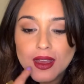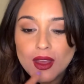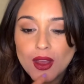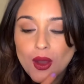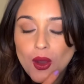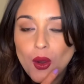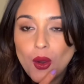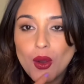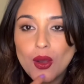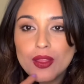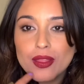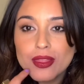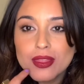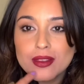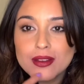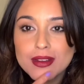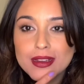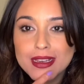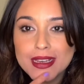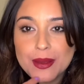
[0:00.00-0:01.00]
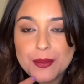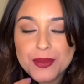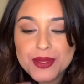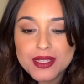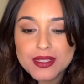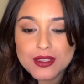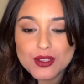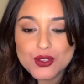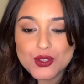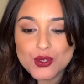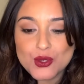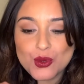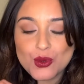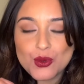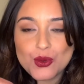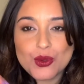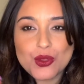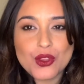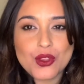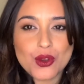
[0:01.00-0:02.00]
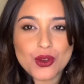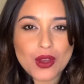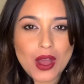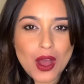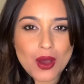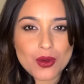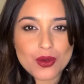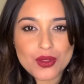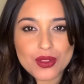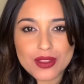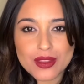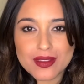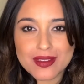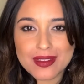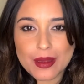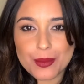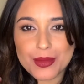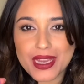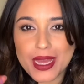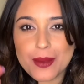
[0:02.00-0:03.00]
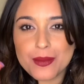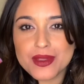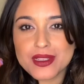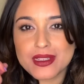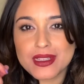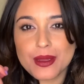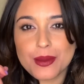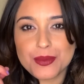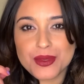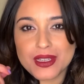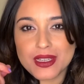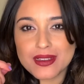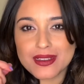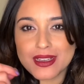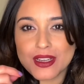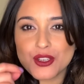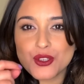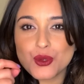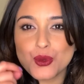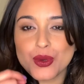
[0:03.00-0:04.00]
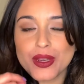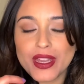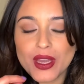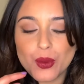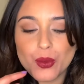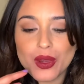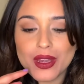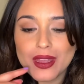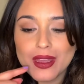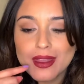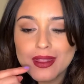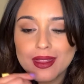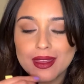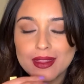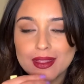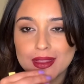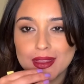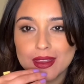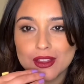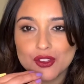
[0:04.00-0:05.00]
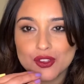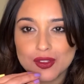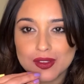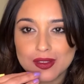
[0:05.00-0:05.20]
on the lips. So you know how sometimes lipsticks are too liquidy that they just